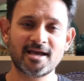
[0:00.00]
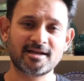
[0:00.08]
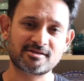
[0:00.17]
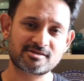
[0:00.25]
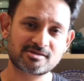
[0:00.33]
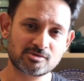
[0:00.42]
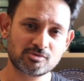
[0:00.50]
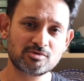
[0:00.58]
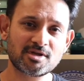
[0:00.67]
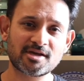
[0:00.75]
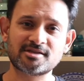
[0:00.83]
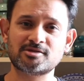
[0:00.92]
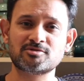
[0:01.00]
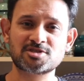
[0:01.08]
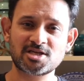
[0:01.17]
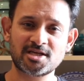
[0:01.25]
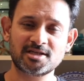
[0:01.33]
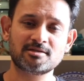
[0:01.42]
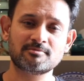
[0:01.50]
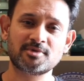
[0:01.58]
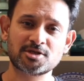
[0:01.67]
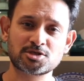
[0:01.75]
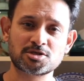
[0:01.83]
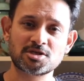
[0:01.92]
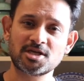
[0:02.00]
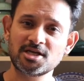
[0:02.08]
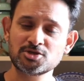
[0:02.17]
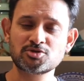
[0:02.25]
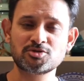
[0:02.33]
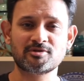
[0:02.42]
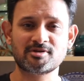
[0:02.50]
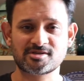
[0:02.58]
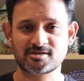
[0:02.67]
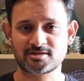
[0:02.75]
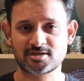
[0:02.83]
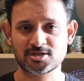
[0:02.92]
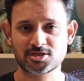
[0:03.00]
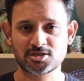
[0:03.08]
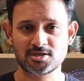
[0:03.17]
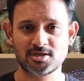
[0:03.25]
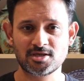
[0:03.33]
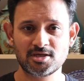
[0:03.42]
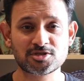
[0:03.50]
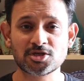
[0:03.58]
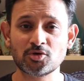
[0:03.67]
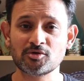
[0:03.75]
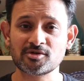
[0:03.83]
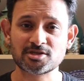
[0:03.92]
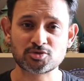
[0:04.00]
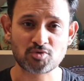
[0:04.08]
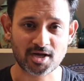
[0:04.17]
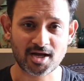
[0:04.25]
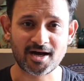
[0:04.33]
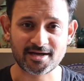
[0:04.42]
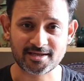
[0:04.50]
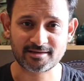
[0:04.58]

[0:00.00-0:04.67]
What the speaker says: and as soon as you take the patient into your resuscitation, she goes into a cardiac